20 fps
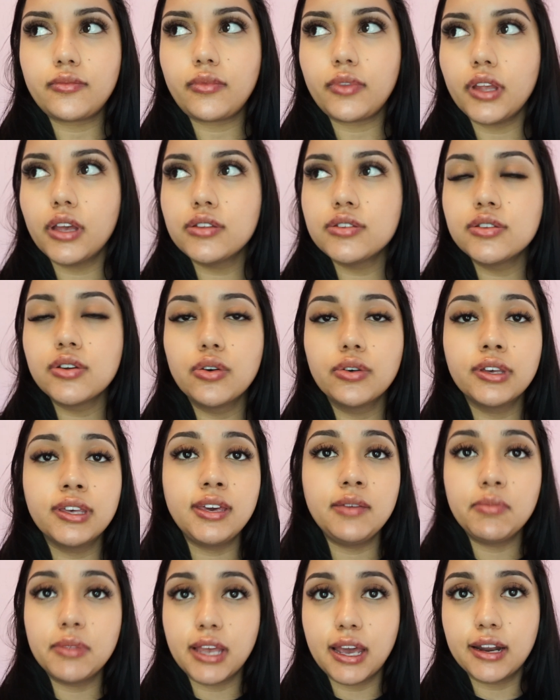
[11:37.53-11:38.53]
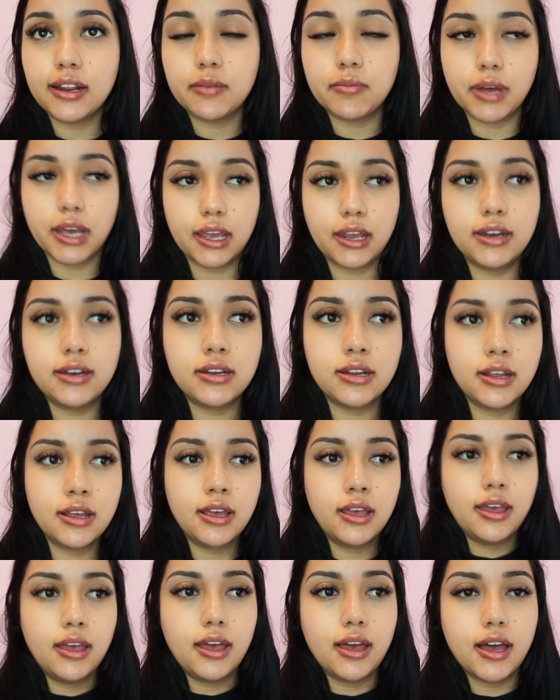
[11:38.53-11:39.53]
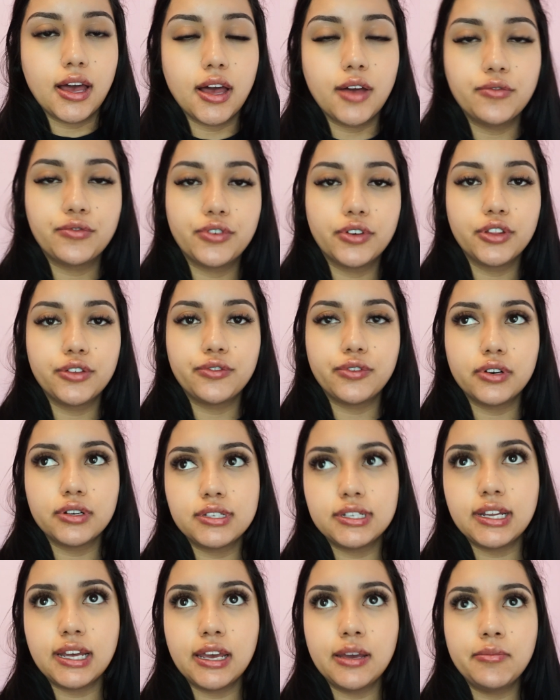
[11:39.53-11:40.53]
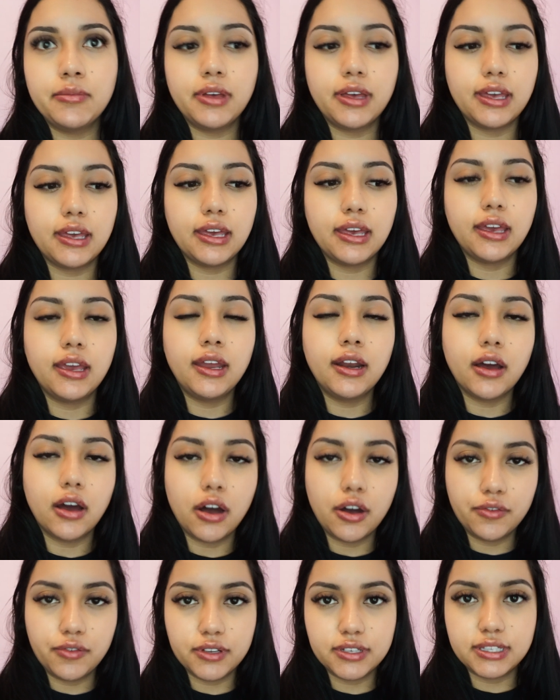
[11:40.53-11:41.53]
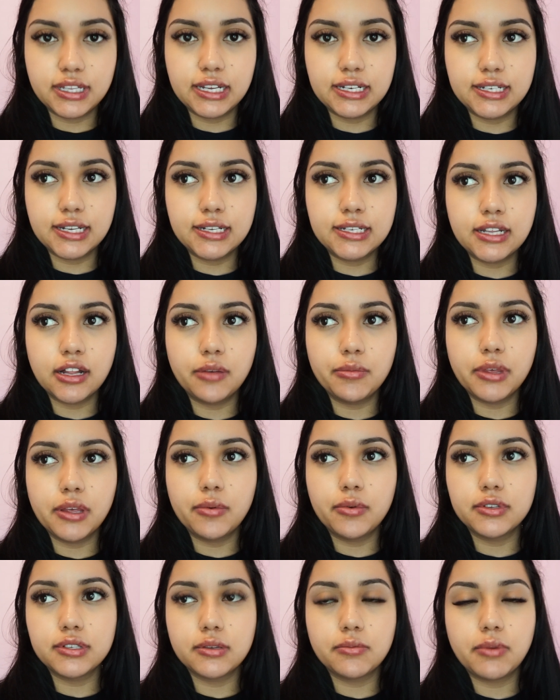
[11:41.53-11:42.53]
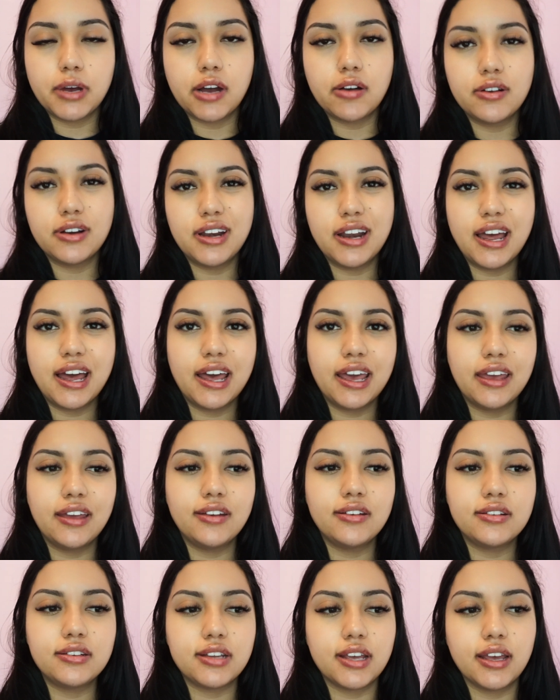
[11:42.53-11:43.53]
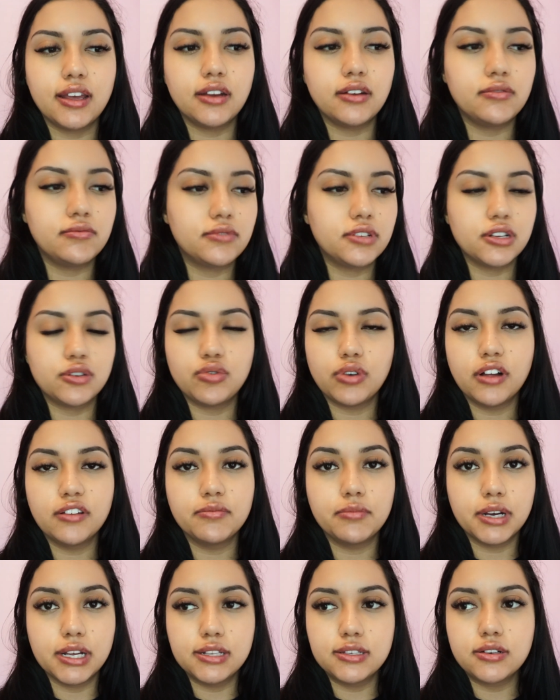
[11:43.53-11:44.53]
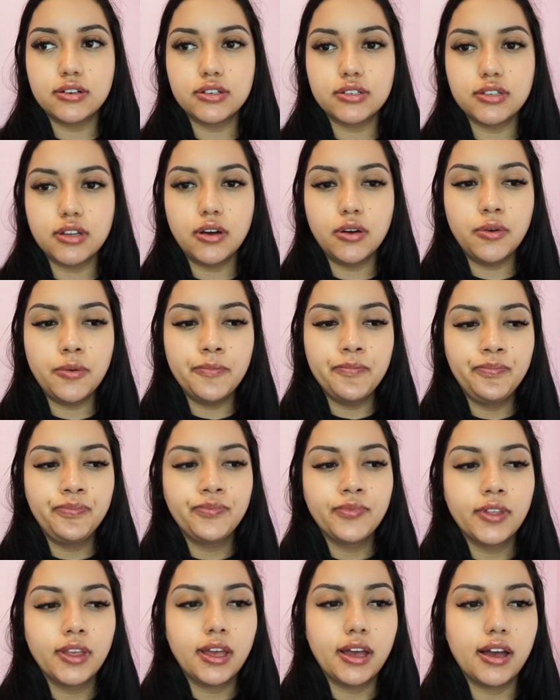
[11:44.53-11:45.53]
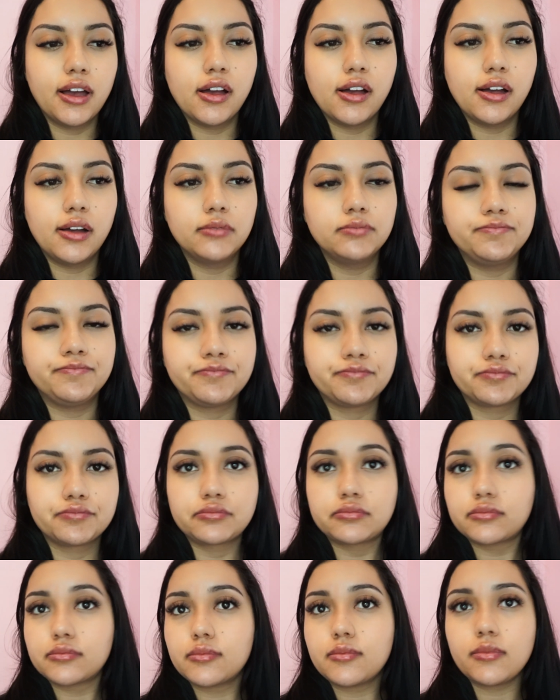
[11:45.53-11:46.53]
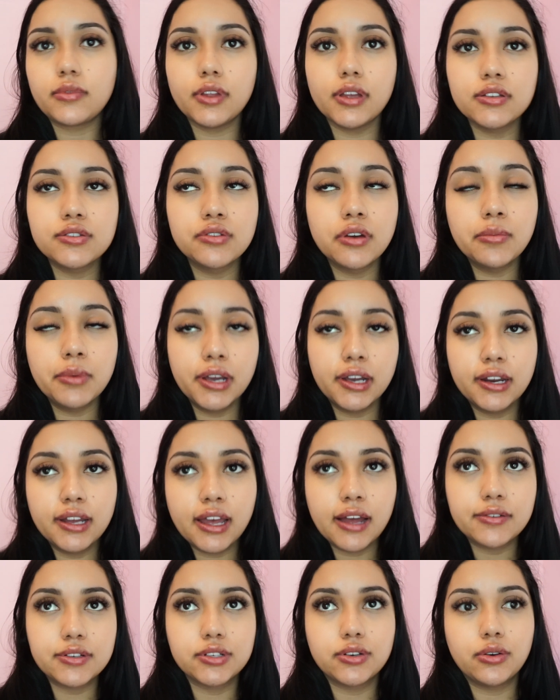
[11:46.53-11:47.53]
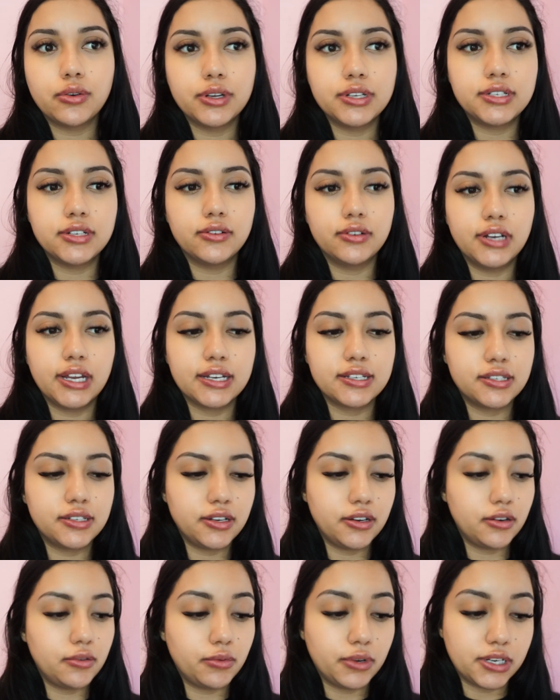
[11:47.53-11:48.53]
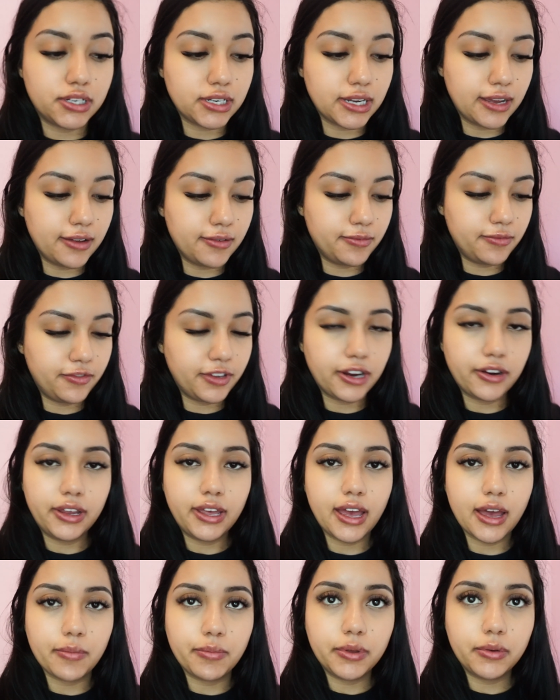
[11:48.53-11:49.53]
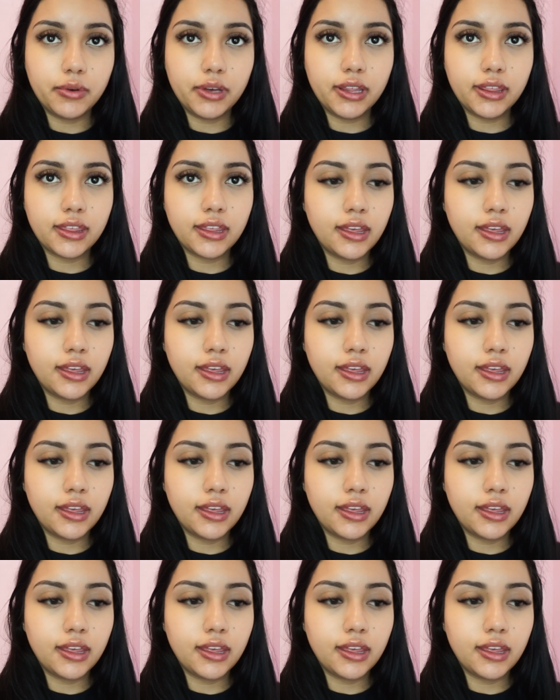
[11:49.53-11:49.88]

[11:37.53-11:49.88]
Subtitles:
So keep that in mind. For the first time in office, they did tell me it was about 9, 10 to 12 months or so. So I'm not going to have to go until next year, which I'm very happy with.